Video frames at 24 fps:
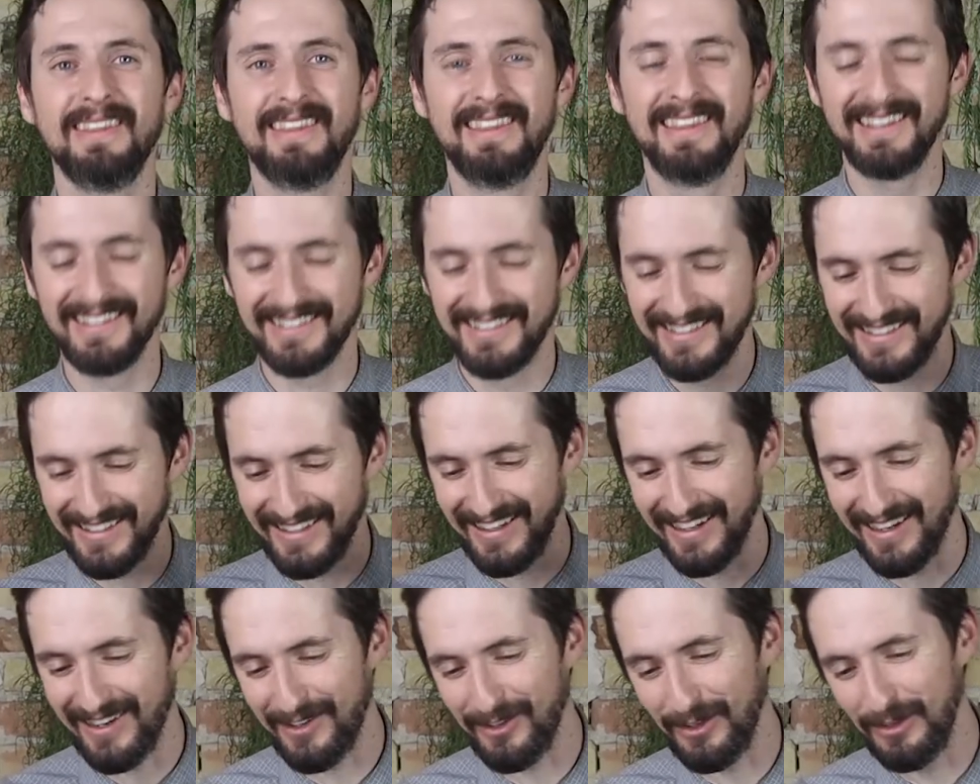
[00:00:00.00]
this
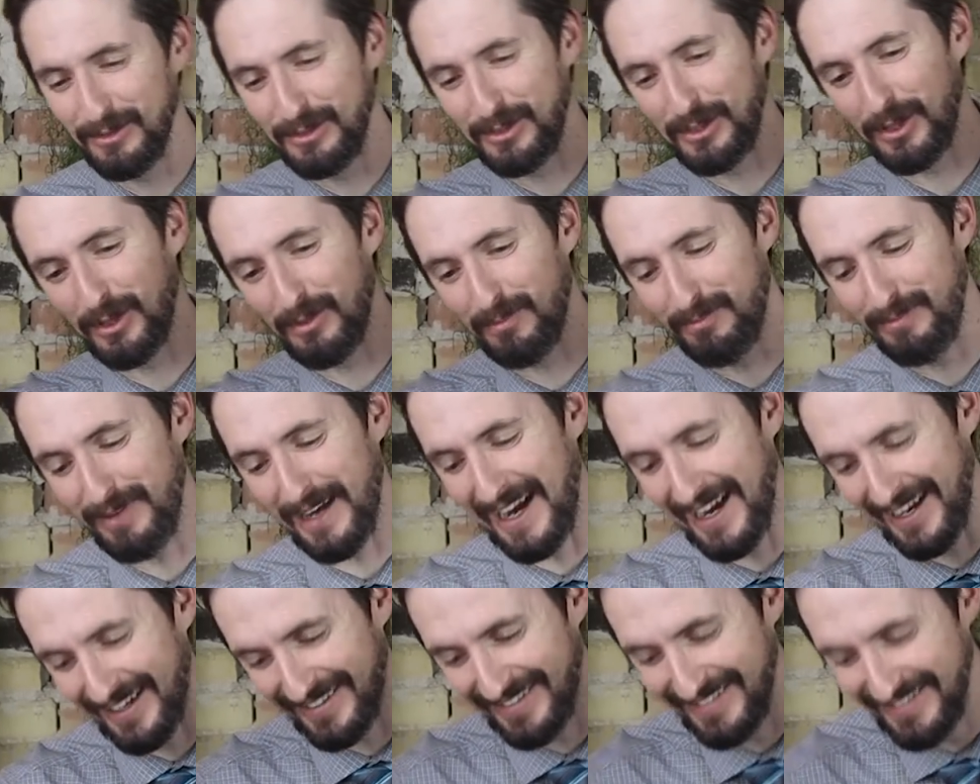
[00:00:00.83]
enclosure
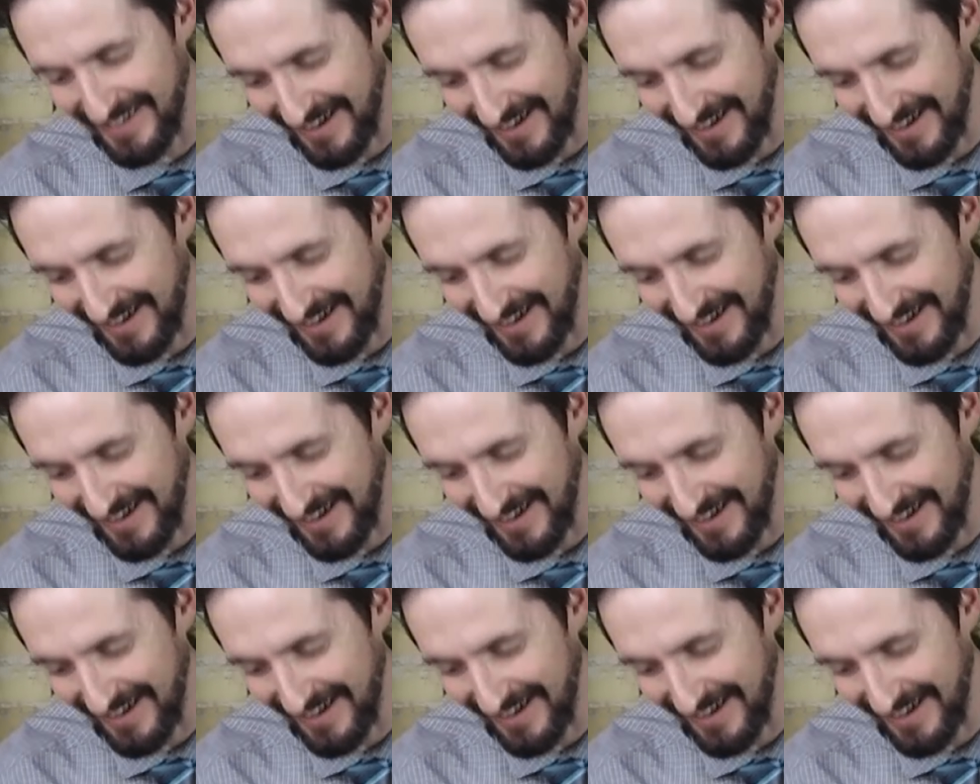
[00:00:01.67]
back